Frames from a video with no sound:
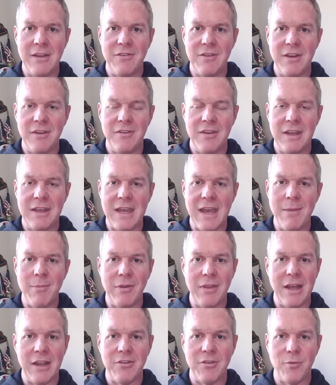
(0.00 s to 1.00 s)
C C game,
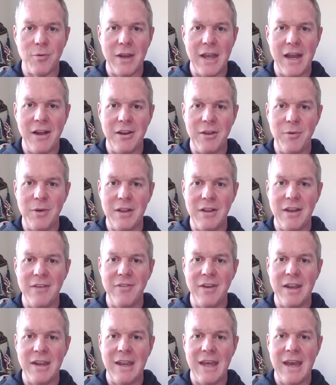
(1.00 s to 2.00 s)
but that's the reality we
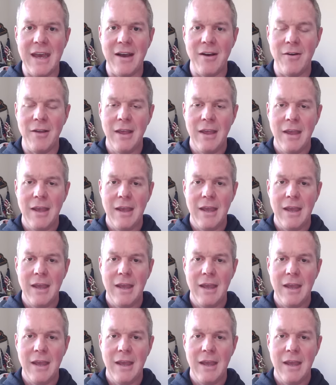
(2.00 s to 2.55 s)
live in now.